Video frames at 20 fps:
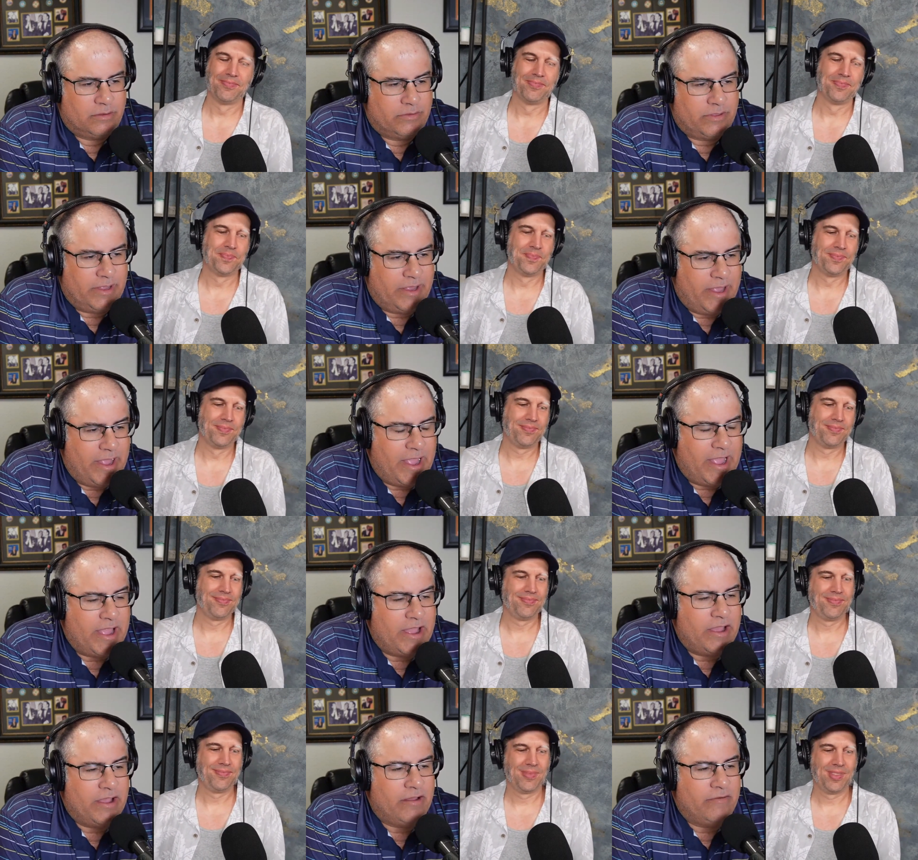Speaker 1: They
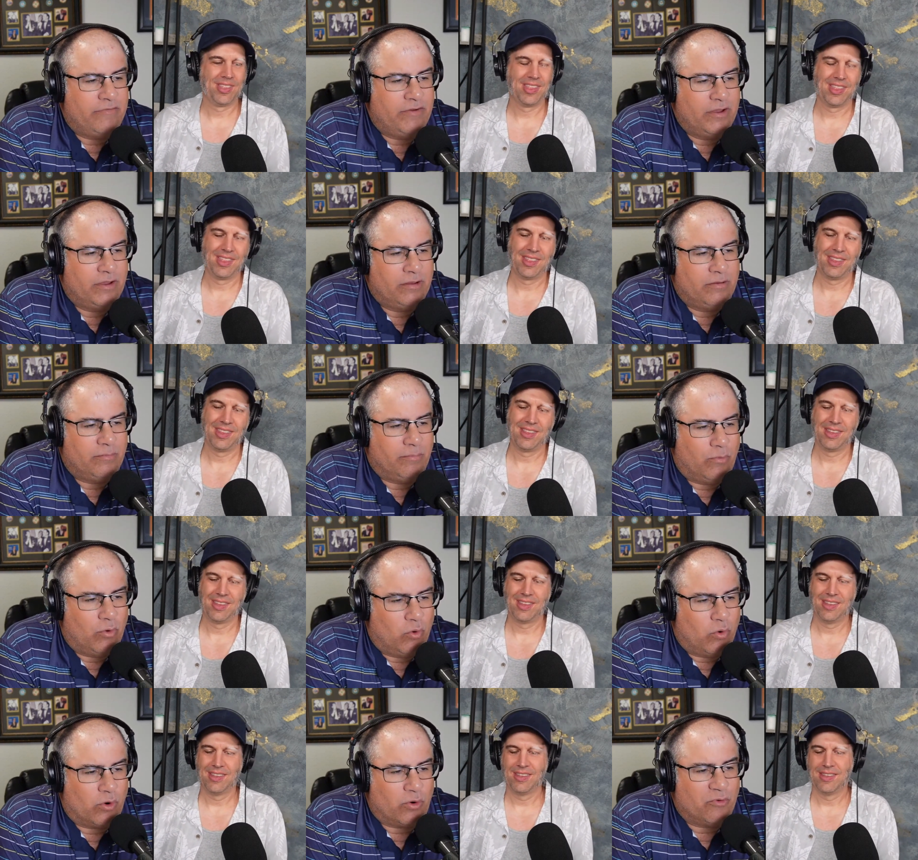have
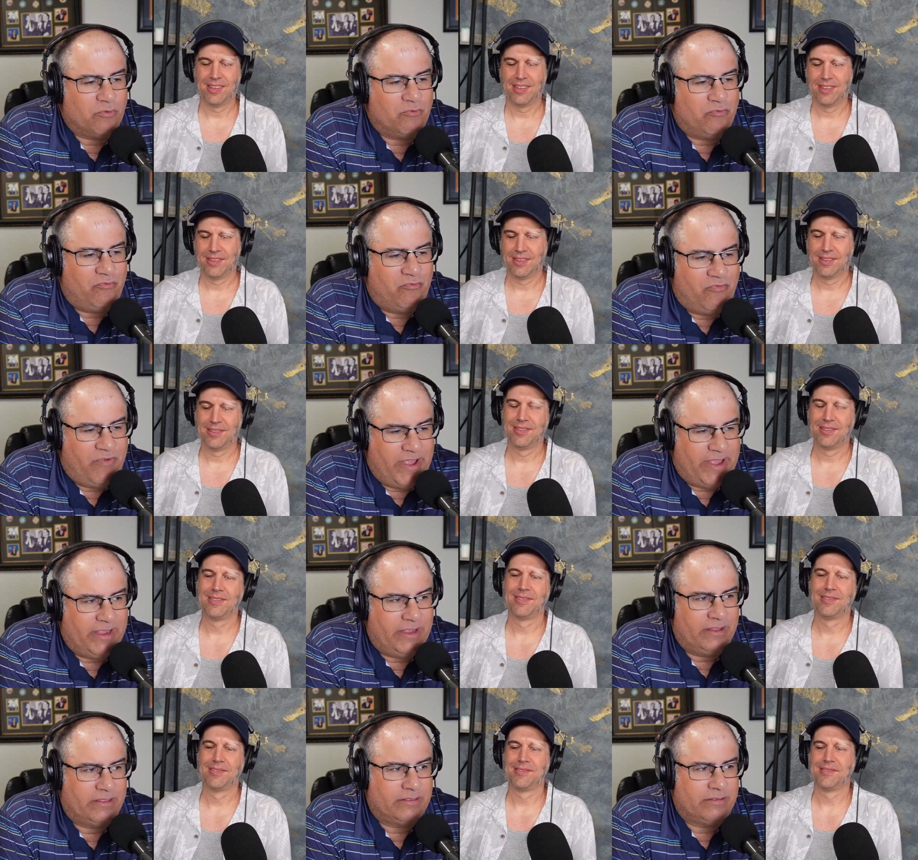more
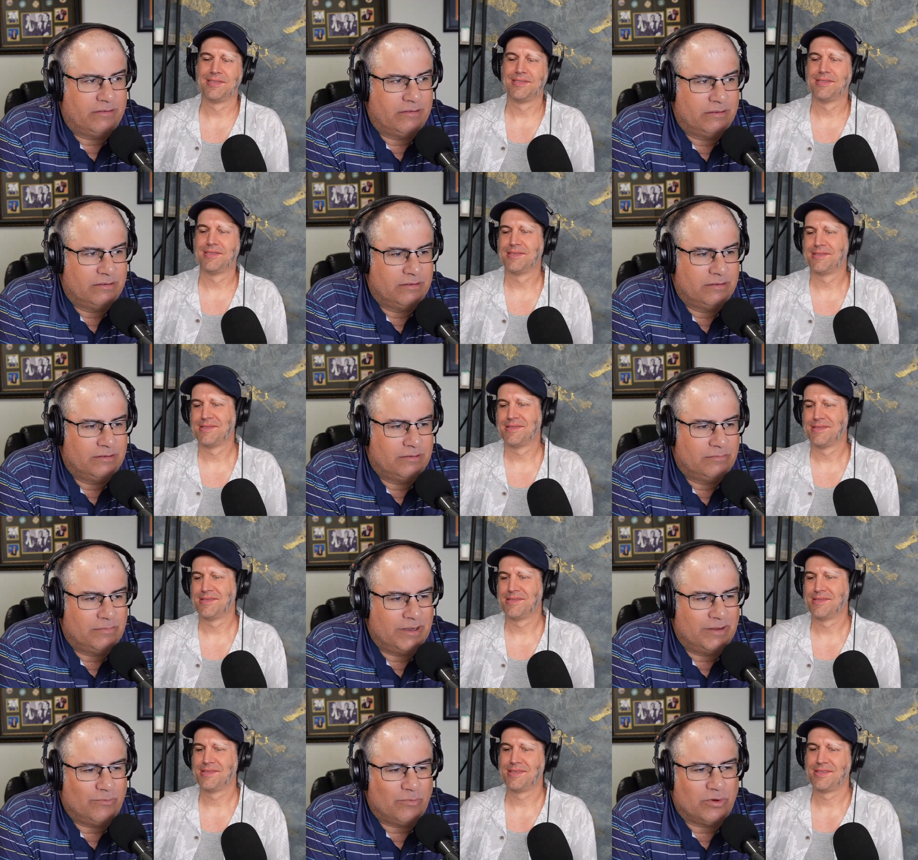faith,
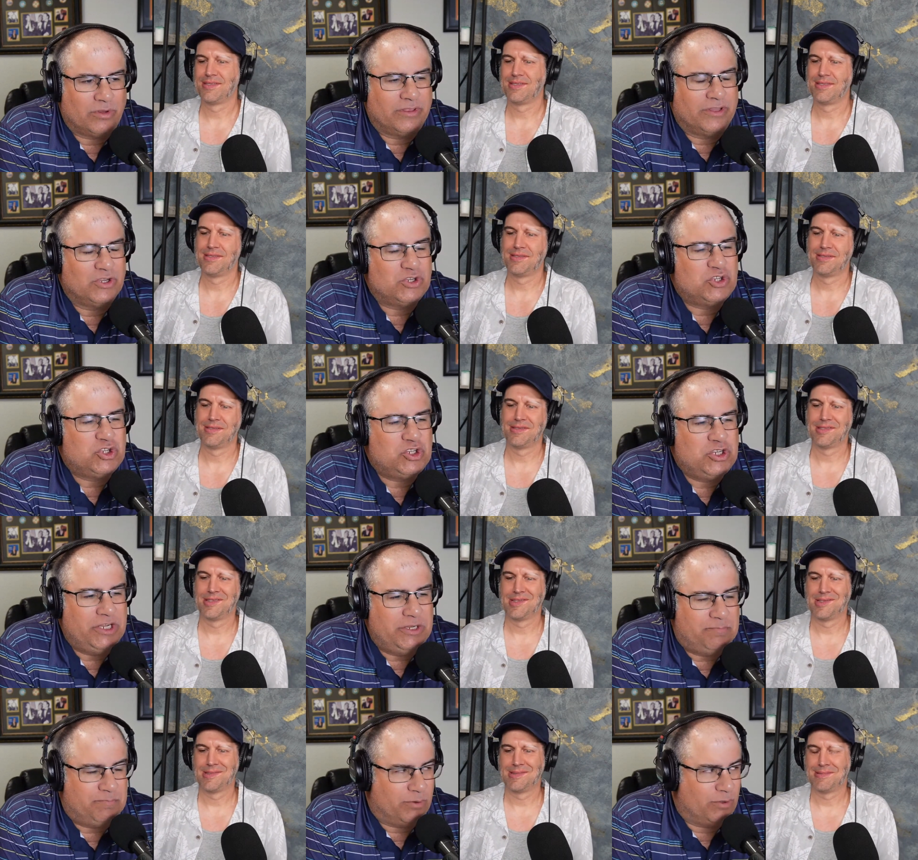right? We're the
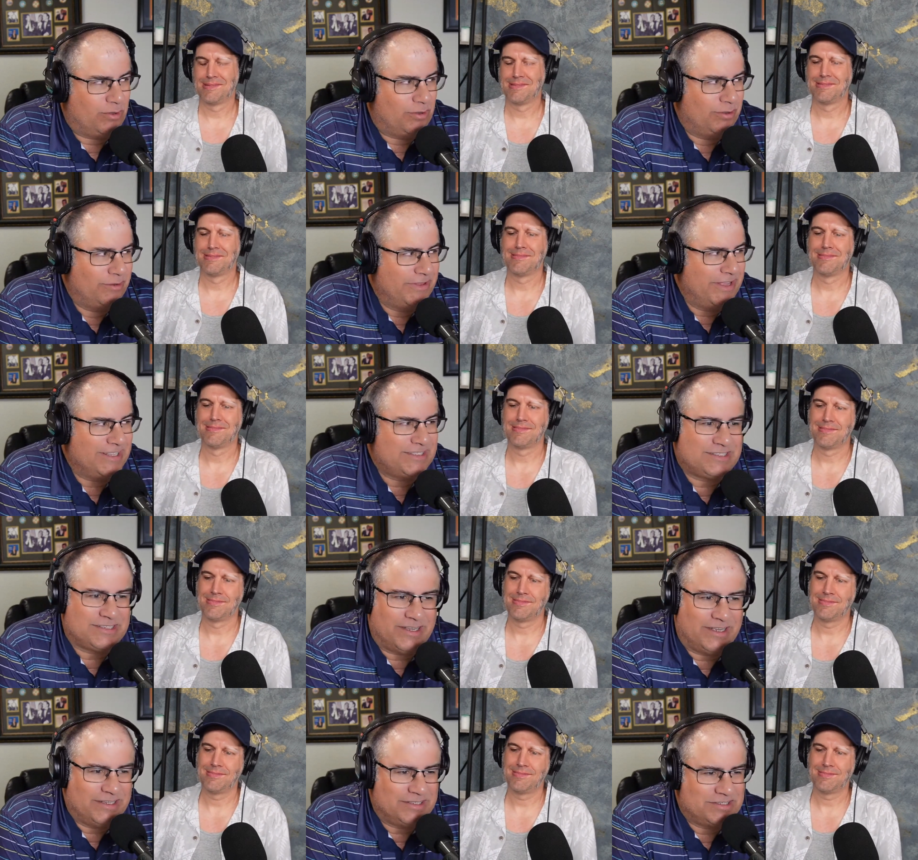sheeple. That's
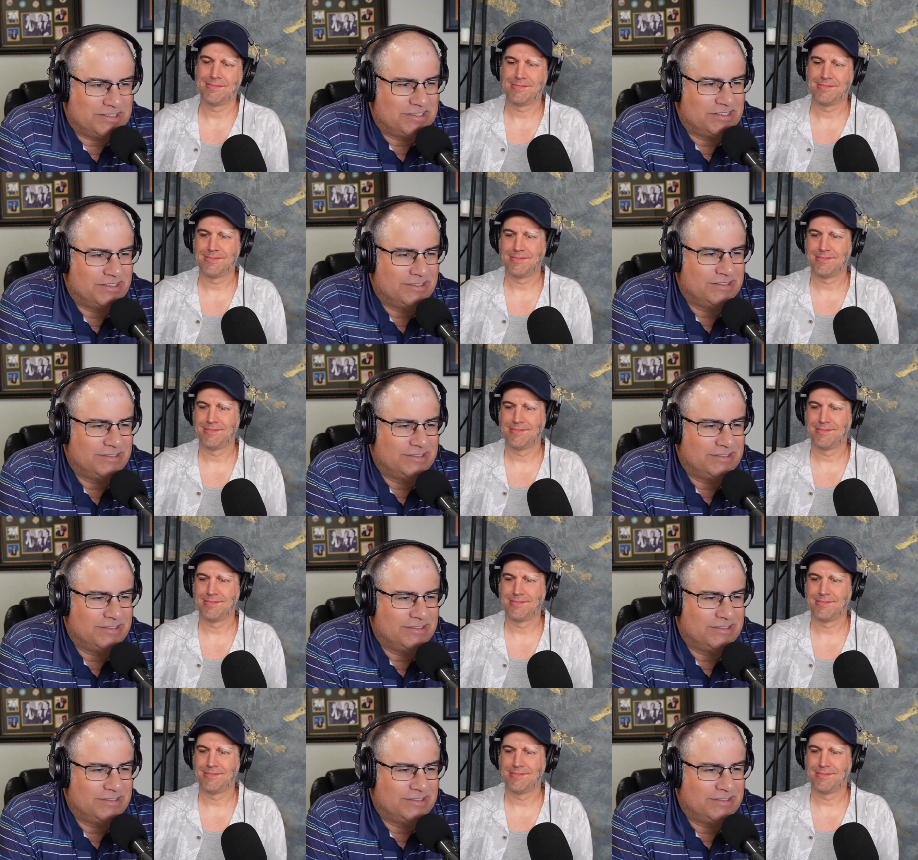us.